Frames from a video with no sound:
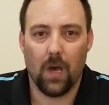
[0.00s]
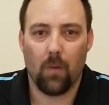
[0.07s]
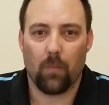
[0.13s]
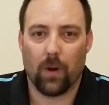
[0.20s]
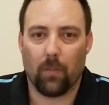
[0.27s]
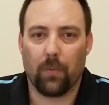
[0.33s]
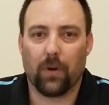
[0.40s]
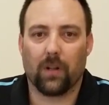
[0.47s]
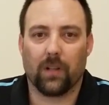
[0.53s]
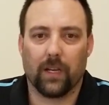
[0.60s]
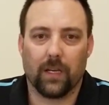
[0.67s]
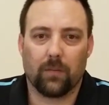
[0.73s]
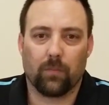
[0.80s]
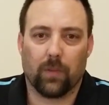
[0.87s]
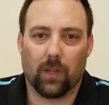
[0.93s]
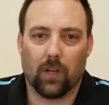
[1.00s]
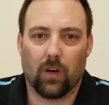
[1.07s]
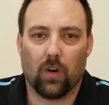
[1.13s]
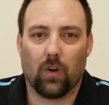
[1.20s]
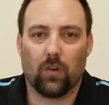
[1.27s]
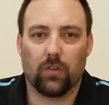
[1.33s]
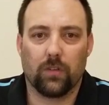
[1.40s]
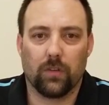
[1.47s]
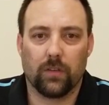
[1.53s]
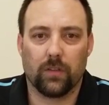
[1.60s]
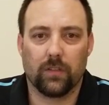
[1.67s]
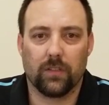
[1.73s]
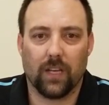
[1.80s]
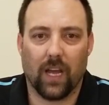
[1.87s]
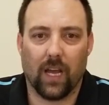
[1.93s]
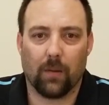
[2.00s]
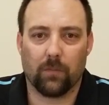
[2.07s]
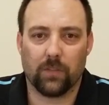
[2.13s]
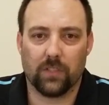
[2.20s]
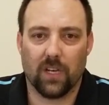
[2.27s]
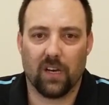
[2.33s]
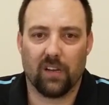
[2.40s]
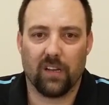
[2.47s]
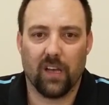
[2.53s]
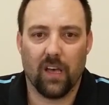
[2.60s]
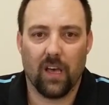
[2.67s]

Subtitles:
But I'll put a link below to Amazon